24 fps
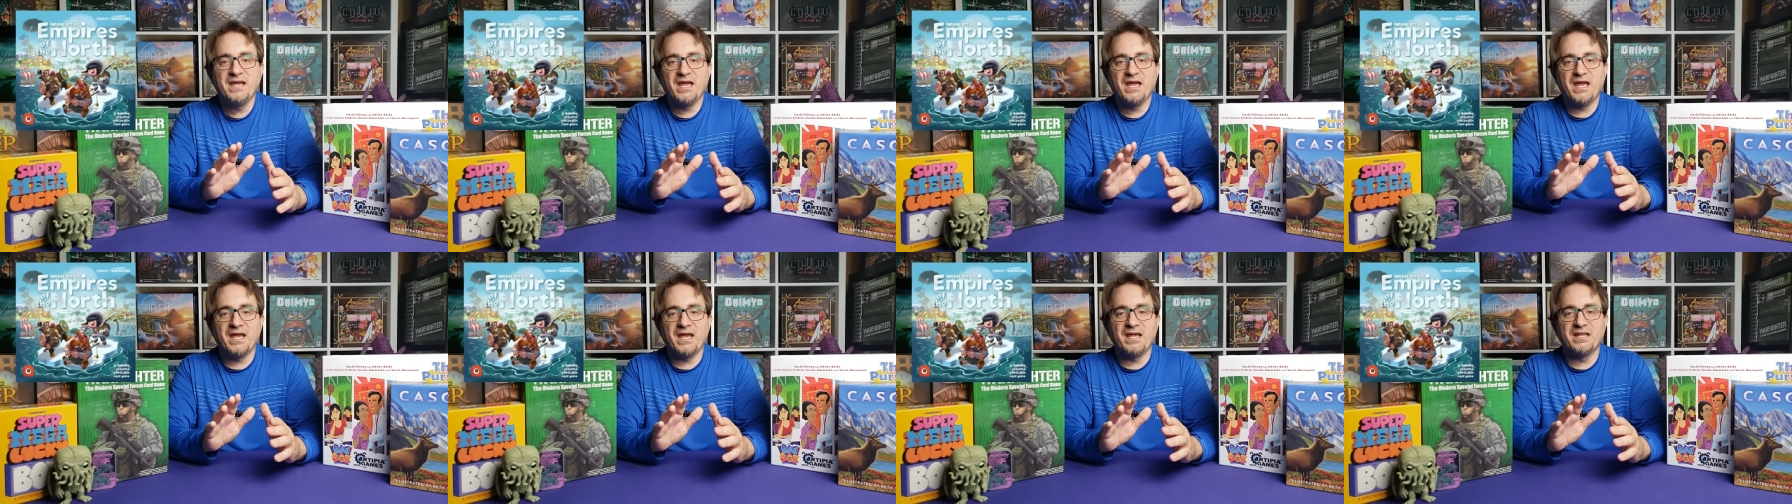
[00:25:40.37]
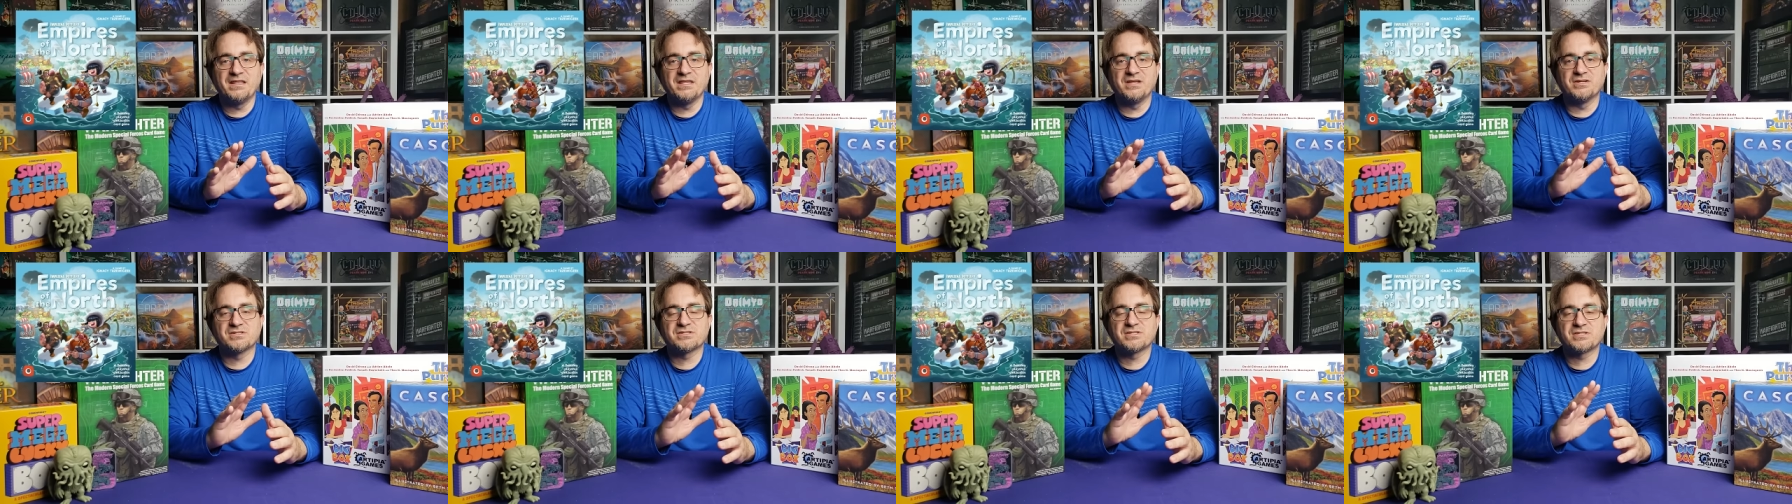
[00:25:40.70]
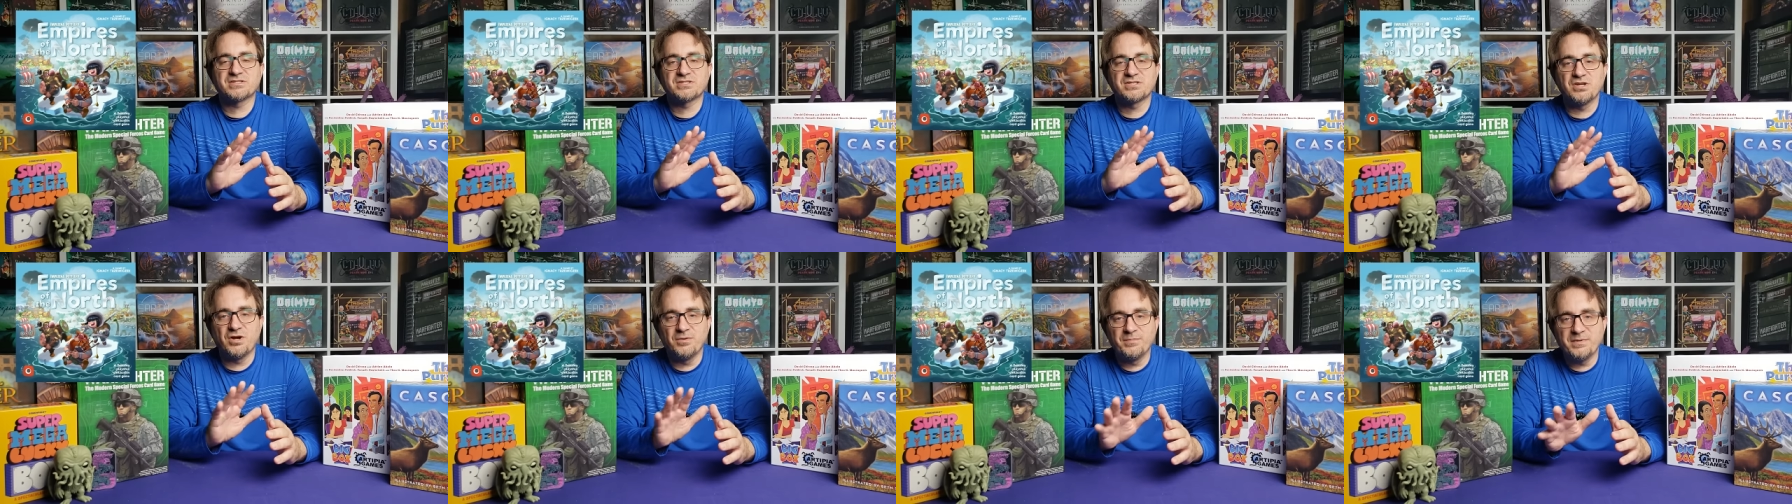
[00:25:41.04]
and there's
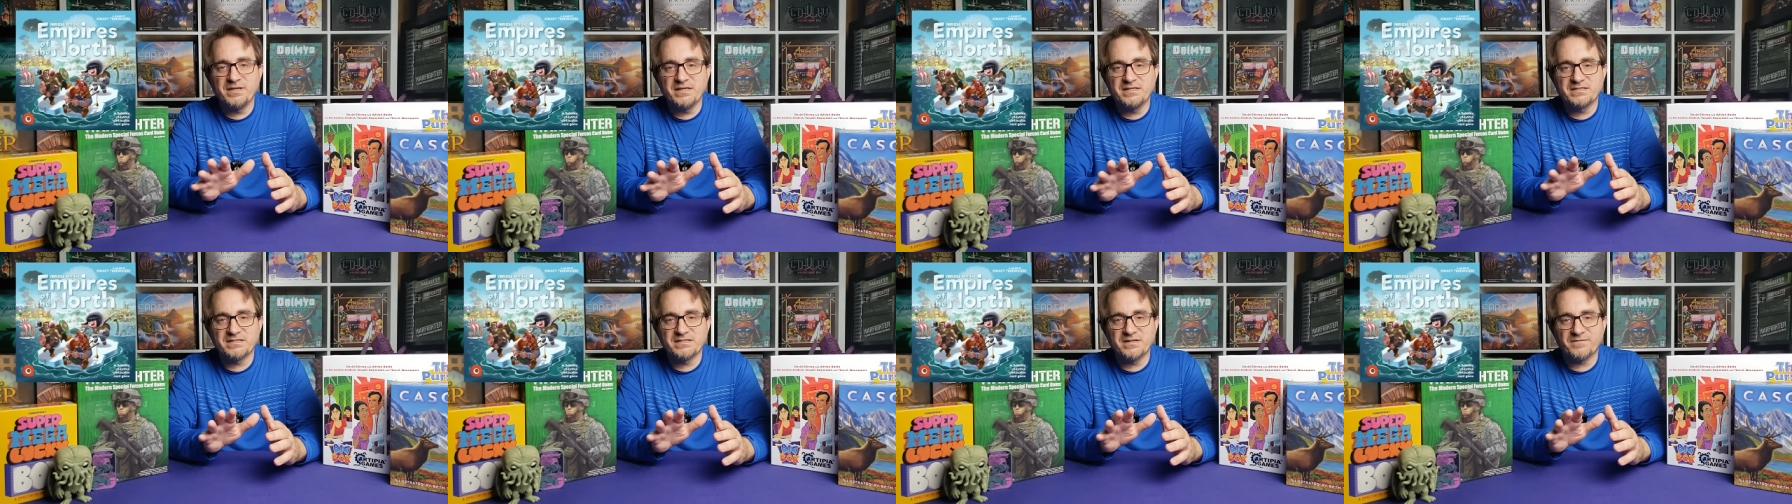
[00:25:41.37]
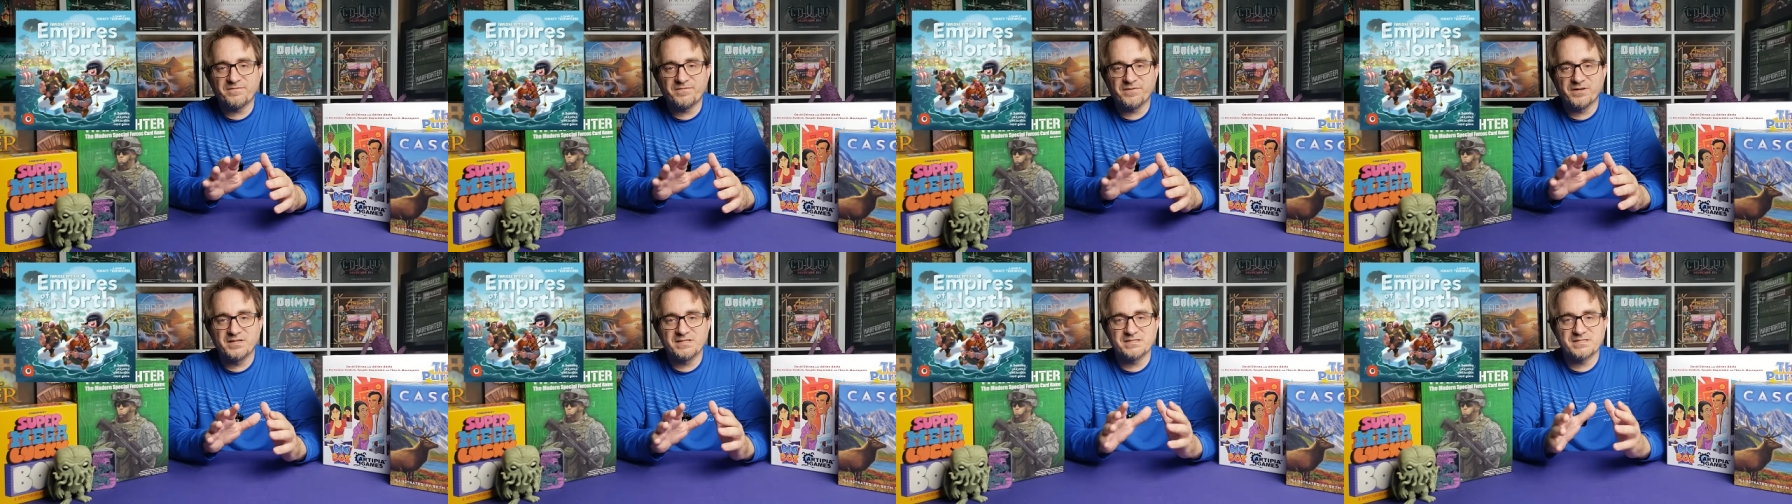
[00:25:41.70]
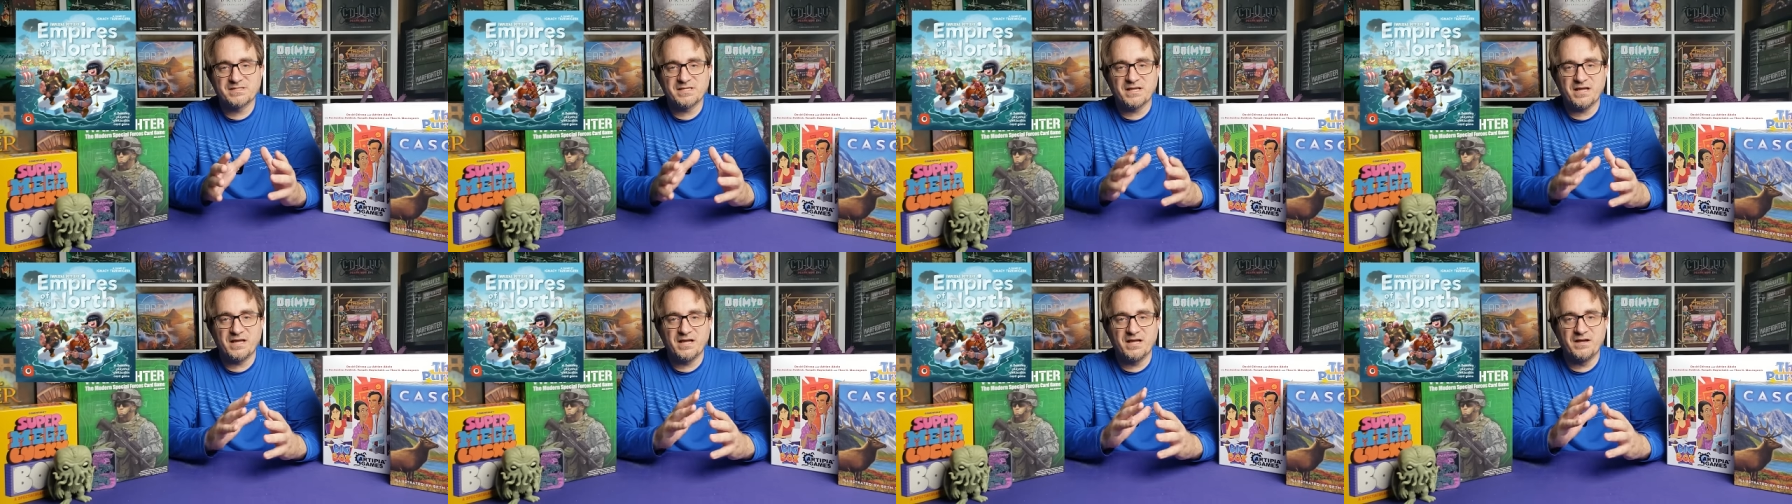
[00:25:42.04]
so many
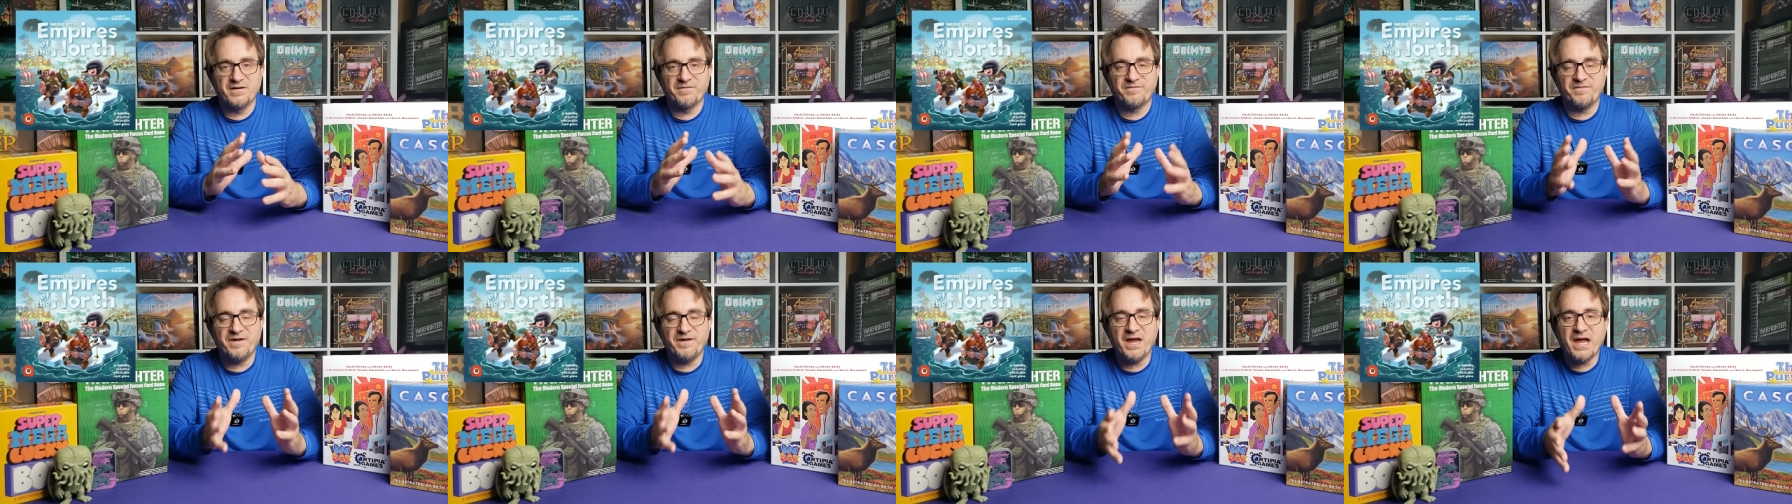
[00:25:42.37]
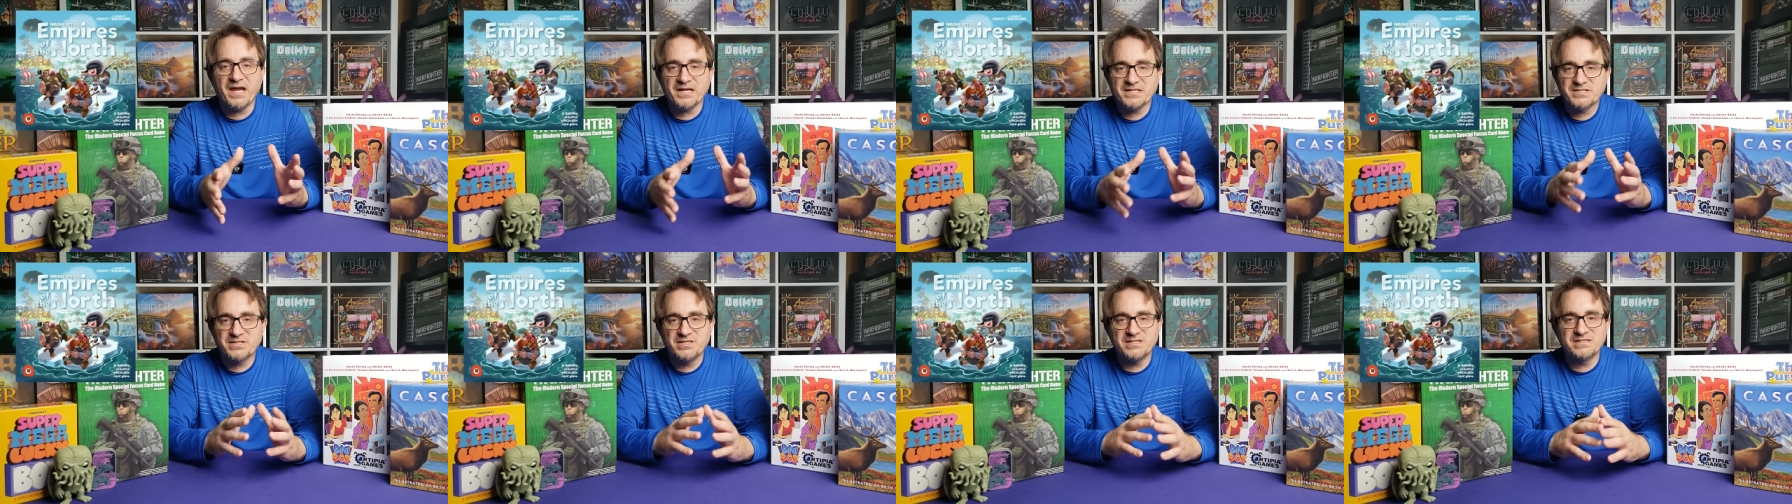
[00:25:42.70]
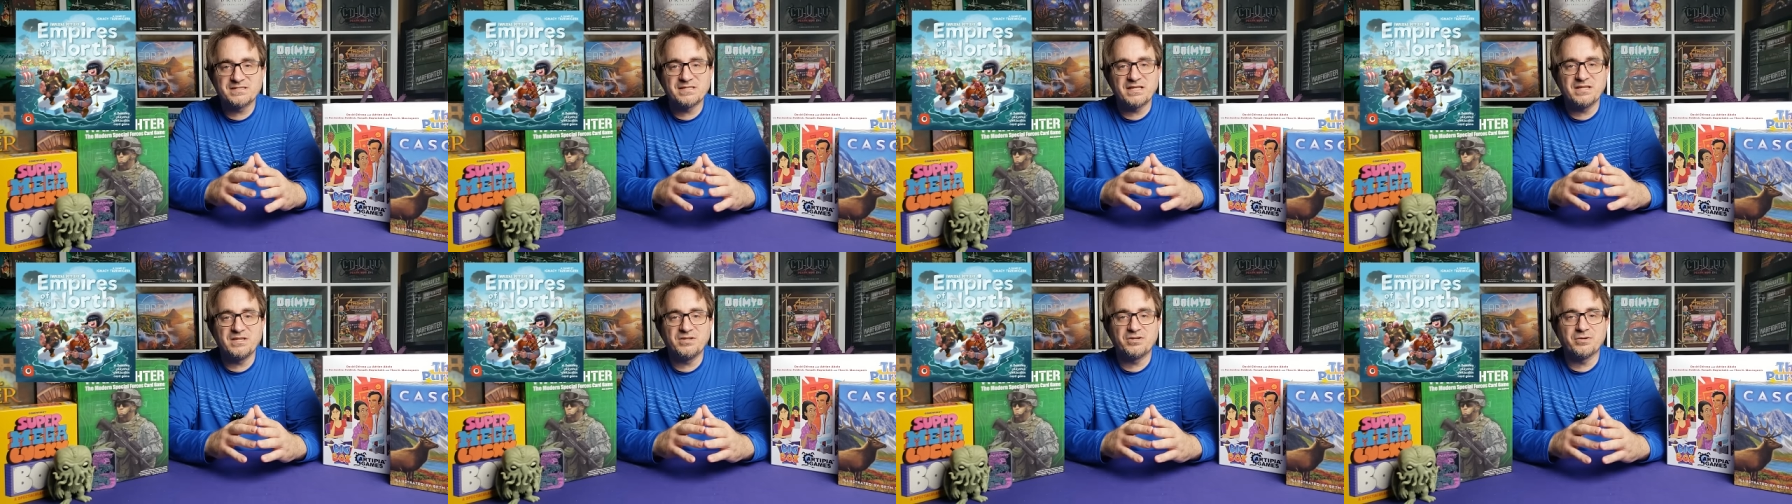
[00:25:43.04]
different uh,
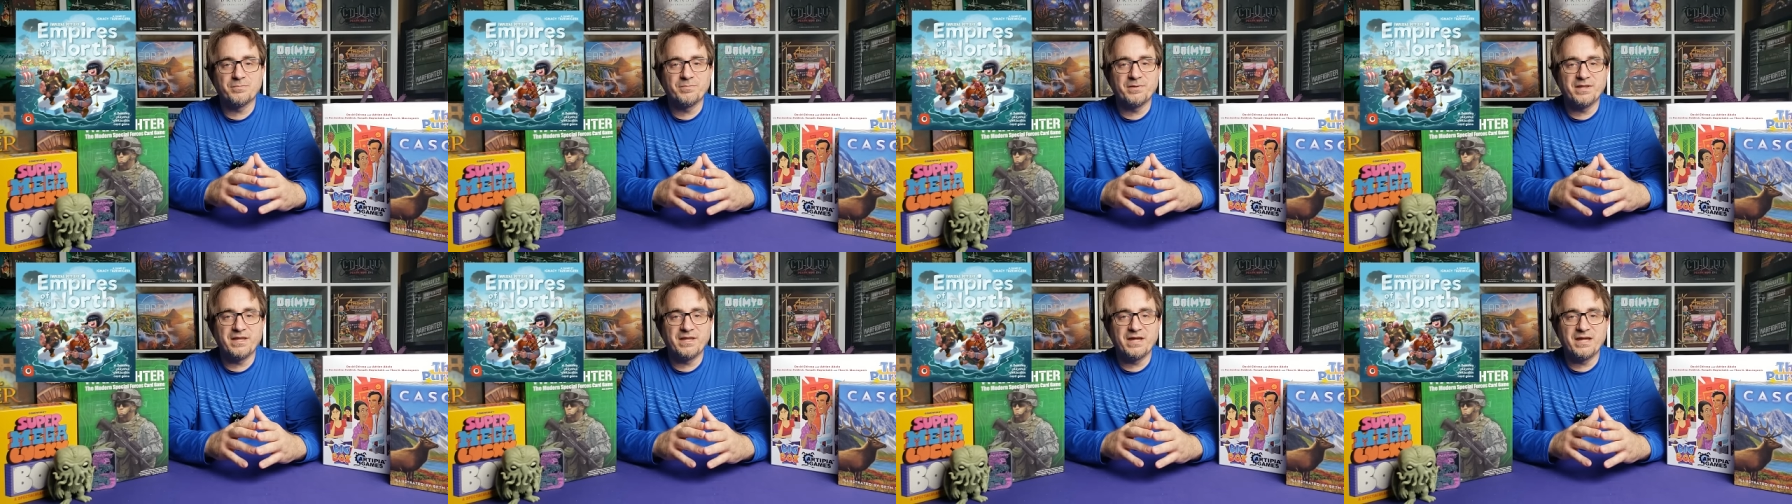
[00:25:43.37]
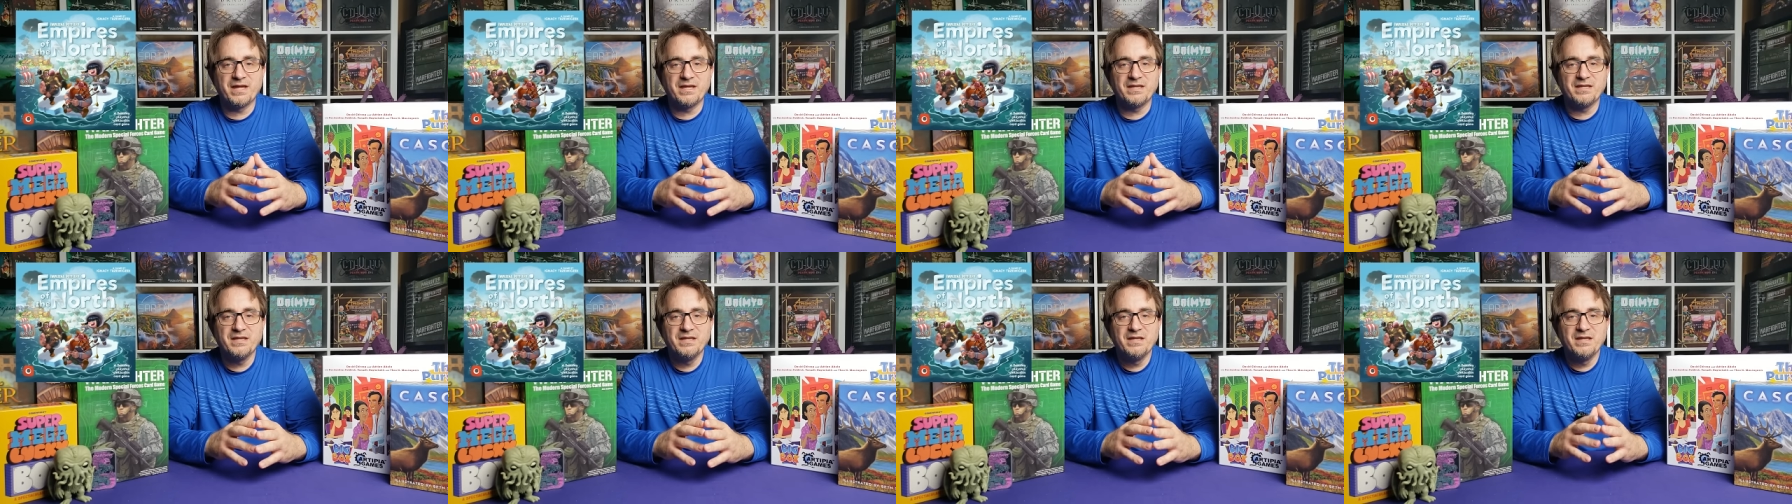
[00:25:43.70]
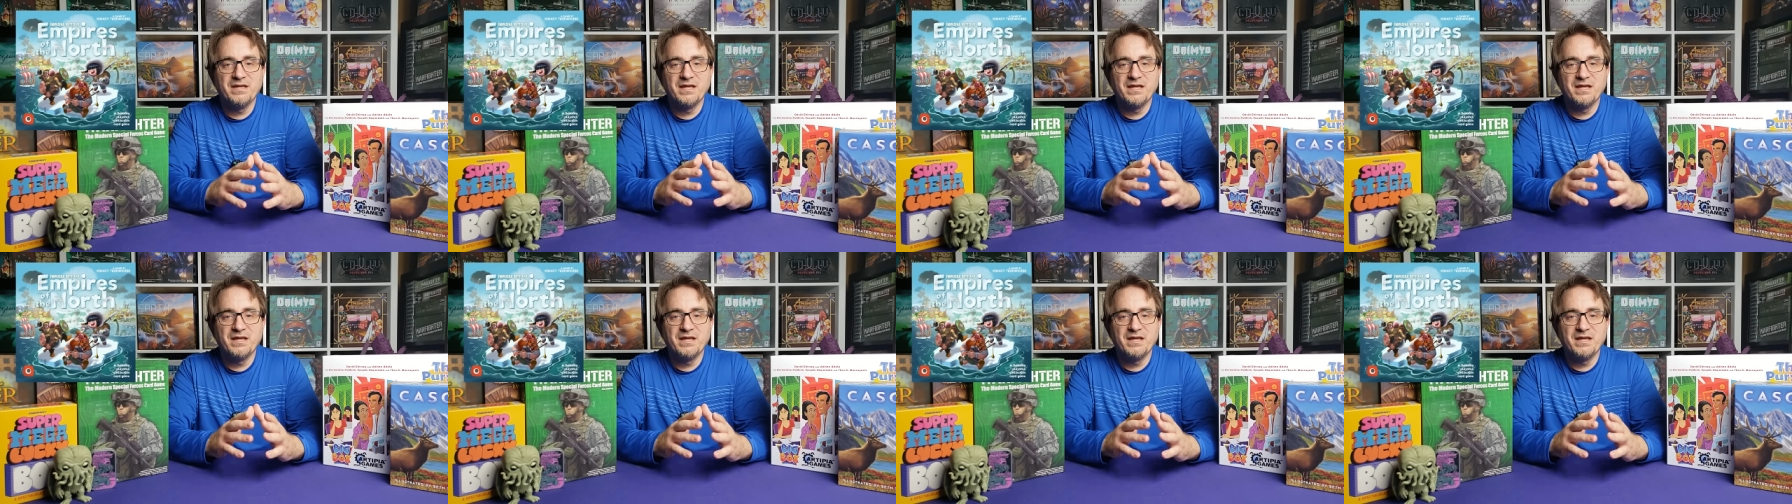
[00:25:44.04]
factions that you can play